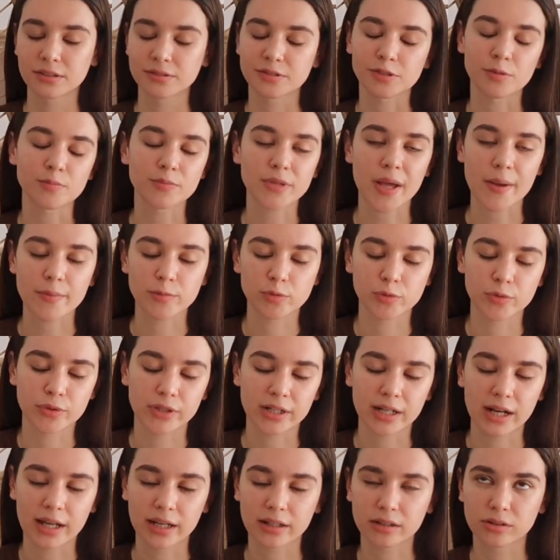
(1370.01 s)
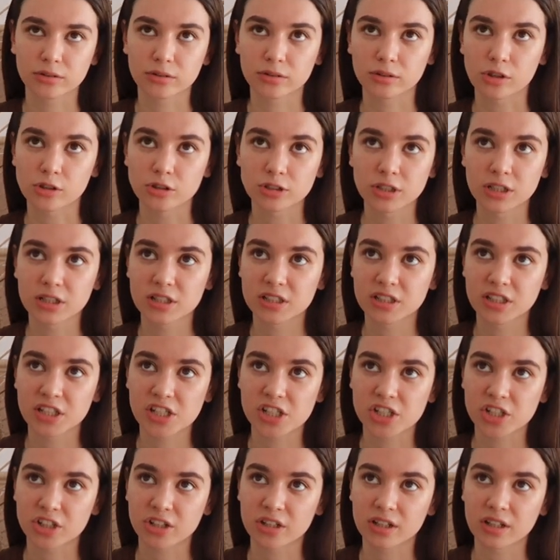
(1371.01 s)
sometimes we're like, does this
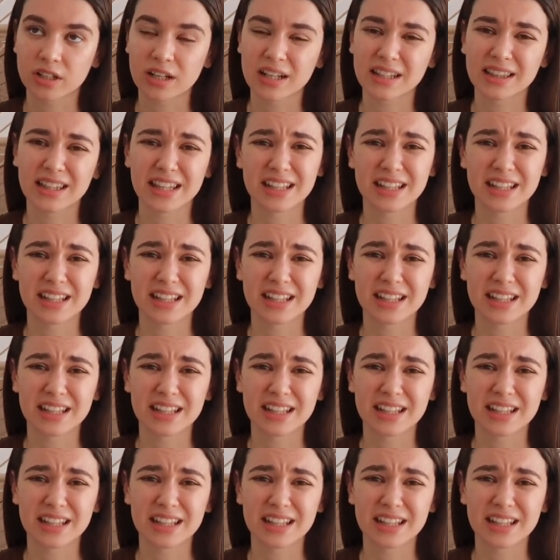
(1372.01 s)
teacher,